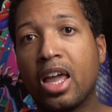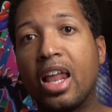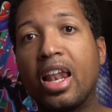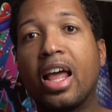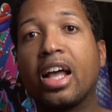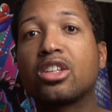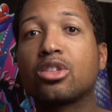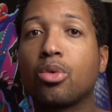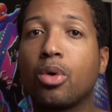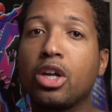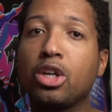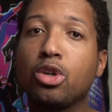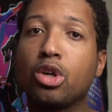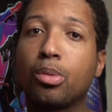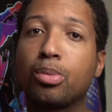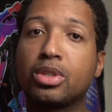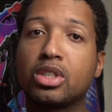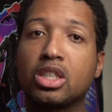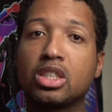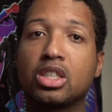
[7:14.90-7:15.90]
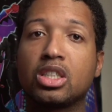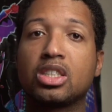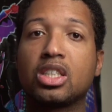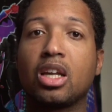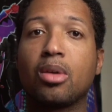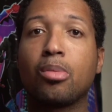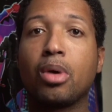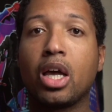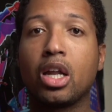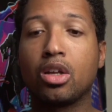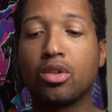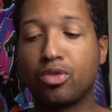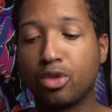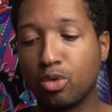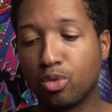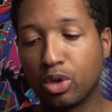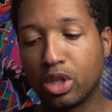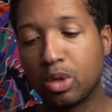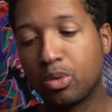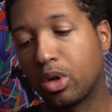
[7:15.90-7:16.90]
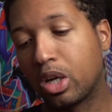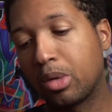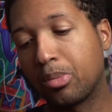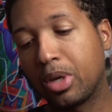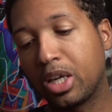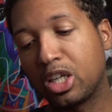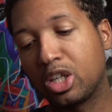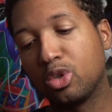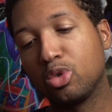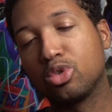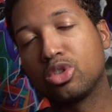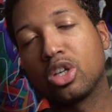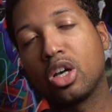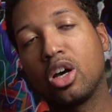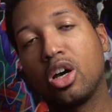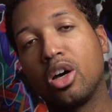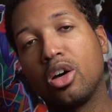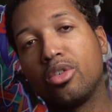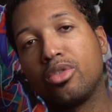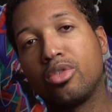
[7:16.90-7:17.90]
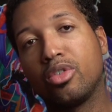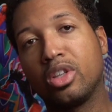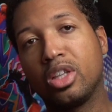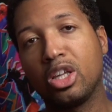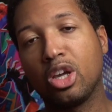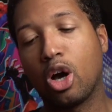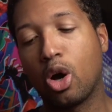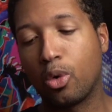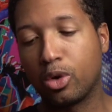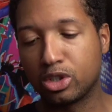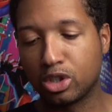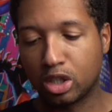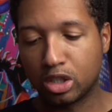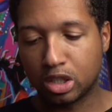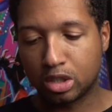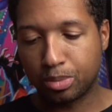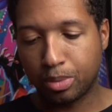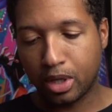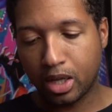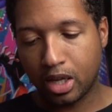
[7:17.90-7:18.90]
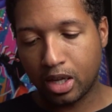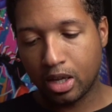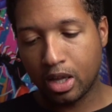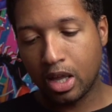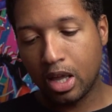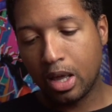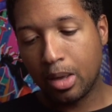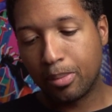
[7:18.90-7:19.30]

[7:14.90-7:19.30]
And that's a way you could potentially save battery if you really want to make use of the always on display.